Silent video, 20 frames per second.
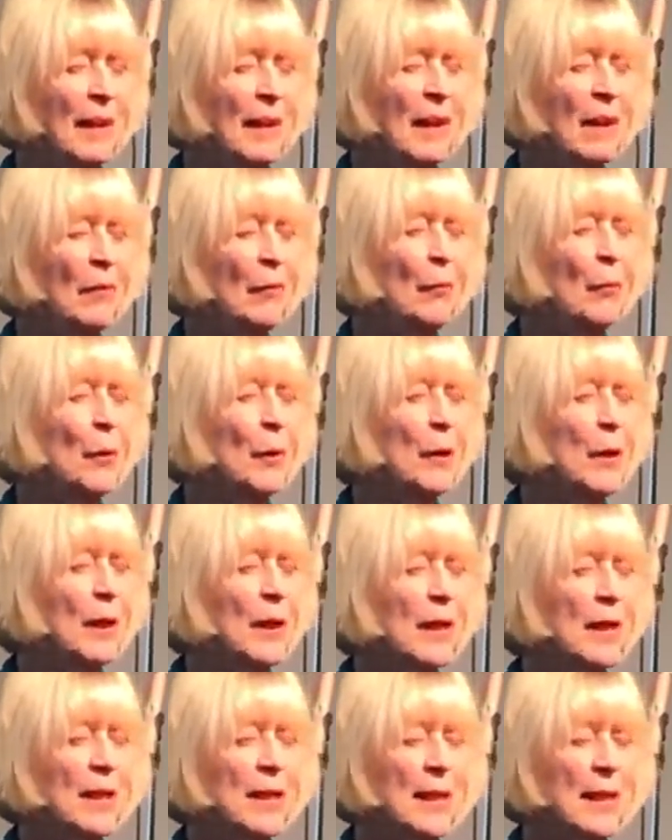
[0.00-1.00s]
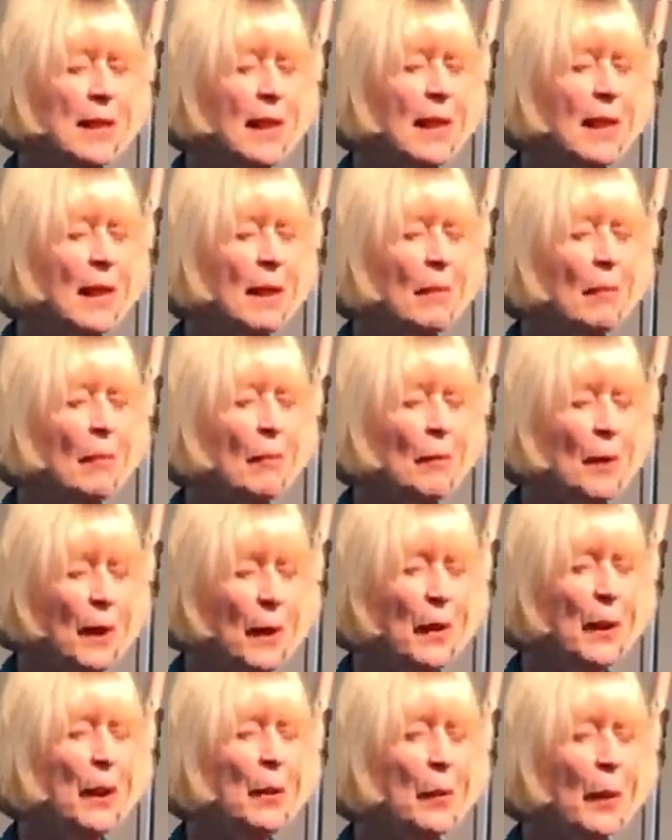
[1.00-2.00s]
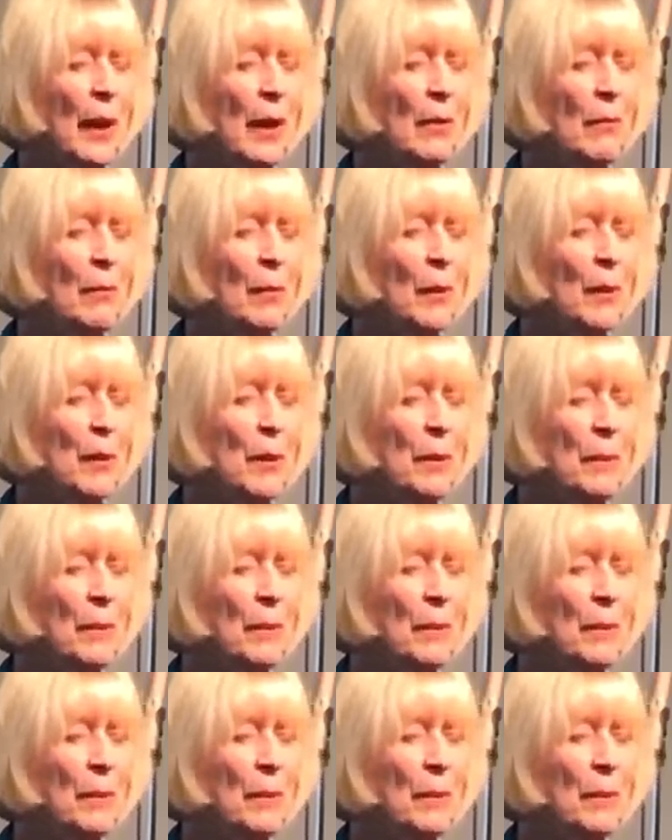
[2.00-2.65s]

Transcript: And for this, I am very grateful.